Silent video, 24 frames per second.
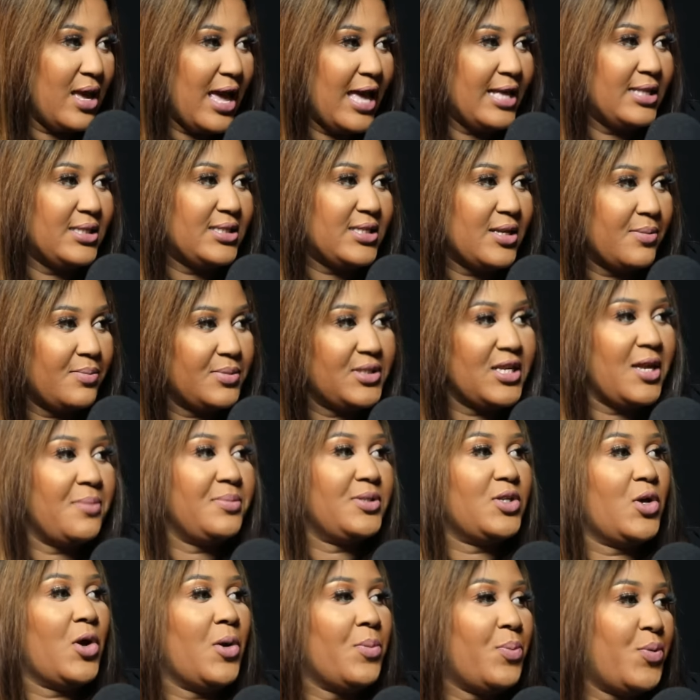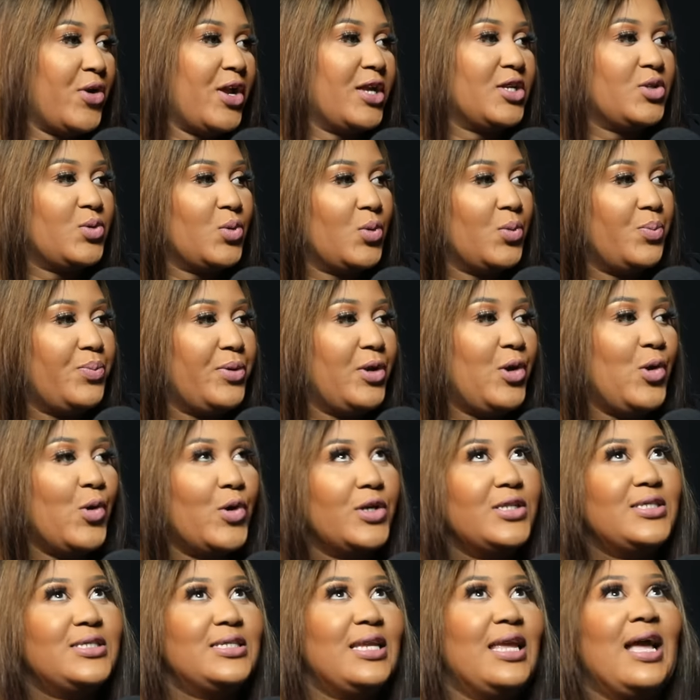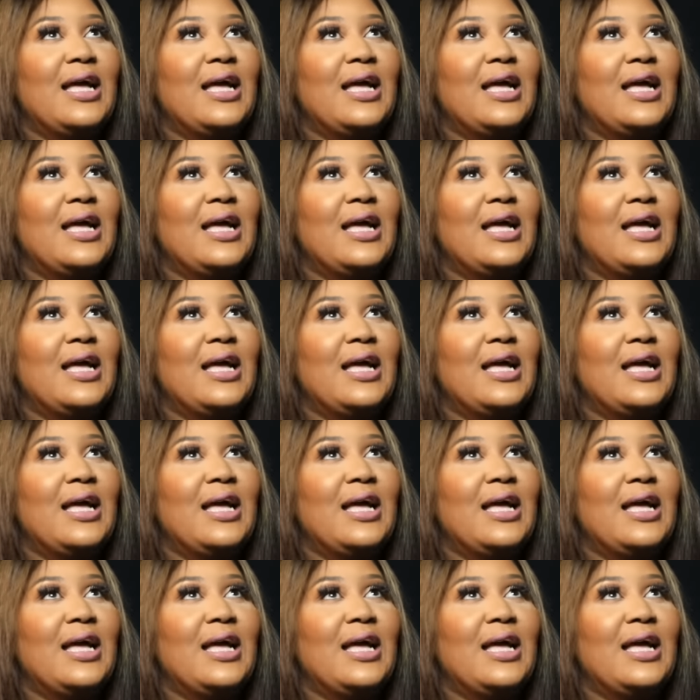And sometimes our prayers will be, Lord,